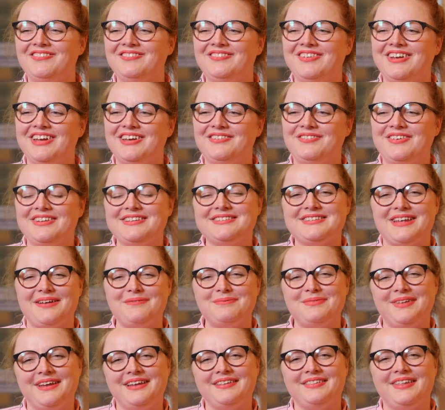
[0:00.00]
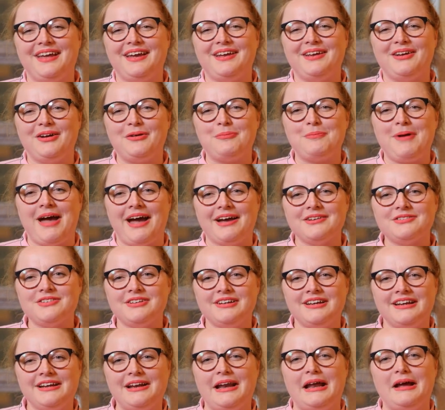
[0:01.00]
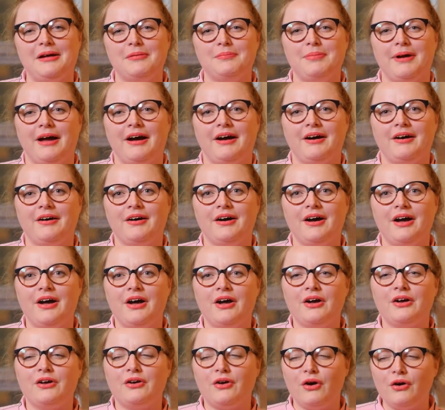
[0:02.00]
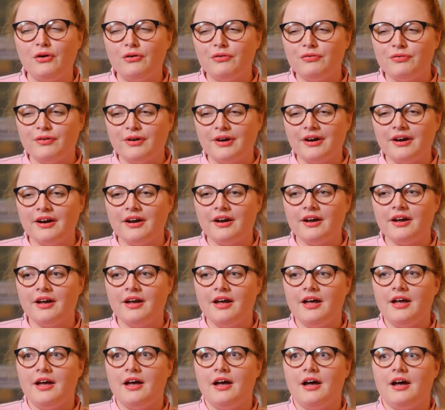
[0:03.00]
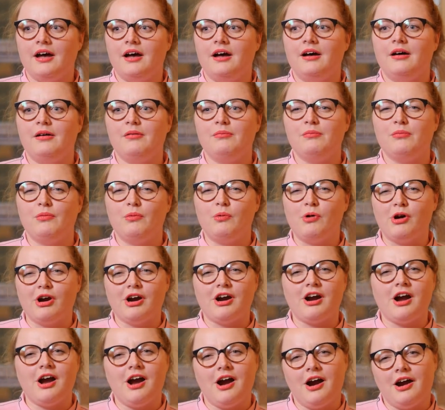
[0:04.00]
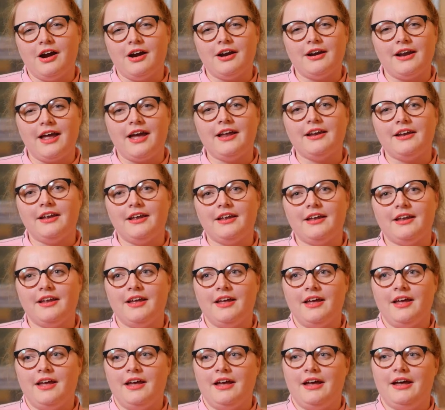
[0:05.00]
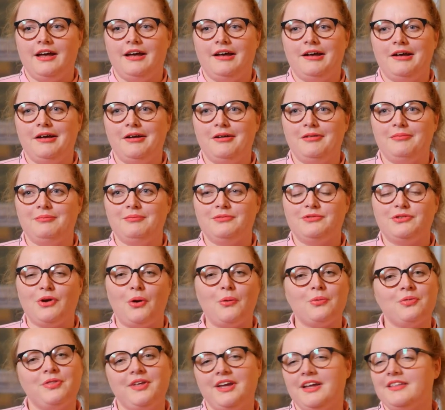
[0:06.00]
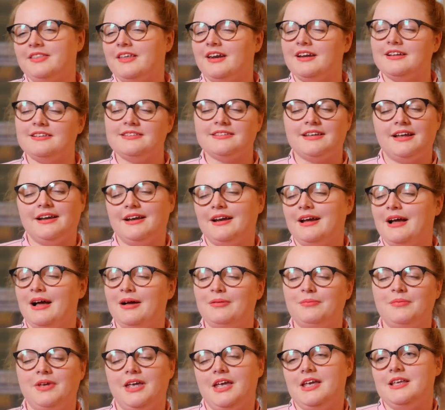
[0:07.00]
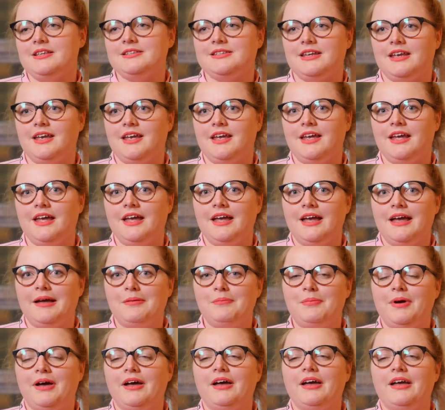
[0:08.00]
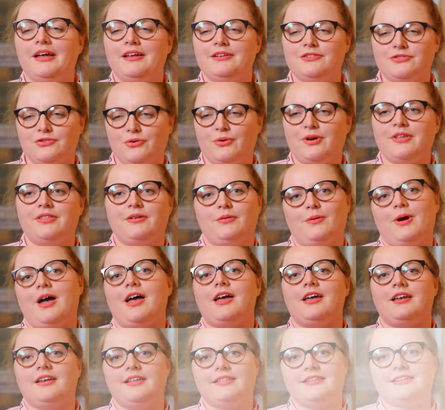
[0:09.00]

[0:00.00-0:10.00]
if it's something that you're passionate about, go for it. Work hard at it. Don't think that it's going to come easy, but enjoy the ride at